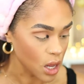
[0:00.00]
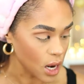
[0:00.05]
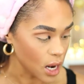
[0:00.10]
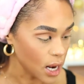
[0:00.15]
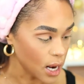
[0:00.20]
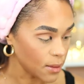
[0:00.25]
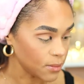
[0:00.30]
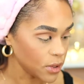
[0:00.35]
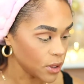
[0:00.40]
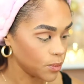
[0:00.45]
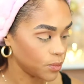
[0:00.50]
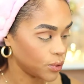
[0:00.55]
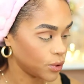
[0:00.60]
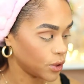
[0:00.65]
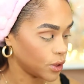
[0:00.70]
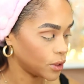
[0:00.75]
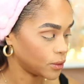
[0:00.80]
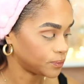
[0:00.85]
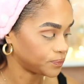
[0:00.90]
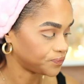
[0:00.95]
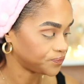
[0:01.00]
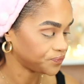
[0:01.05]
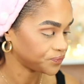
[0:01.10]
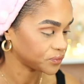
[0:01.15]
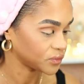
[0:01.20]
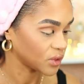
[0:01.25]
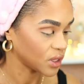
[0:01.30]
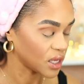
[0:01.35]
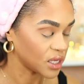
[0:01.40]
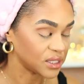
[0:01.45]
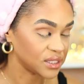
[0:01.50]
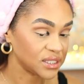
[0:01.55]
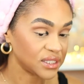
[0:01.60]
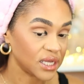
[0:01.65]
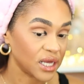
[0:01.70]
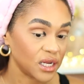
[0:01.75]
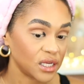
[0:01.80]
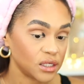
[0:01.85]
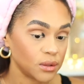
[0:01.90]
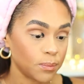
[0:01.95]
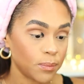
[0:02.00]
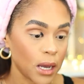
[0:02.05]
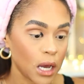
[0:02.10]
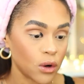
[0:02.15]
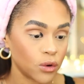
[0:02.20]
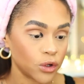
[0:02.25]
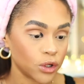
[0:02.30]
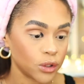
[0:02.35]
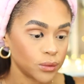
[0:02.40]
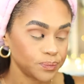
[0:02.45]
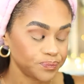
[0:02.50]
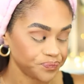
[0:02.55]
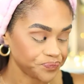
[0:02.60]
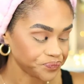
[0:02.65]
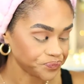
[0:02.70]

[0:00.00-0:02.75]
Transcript: Let me put setting powder.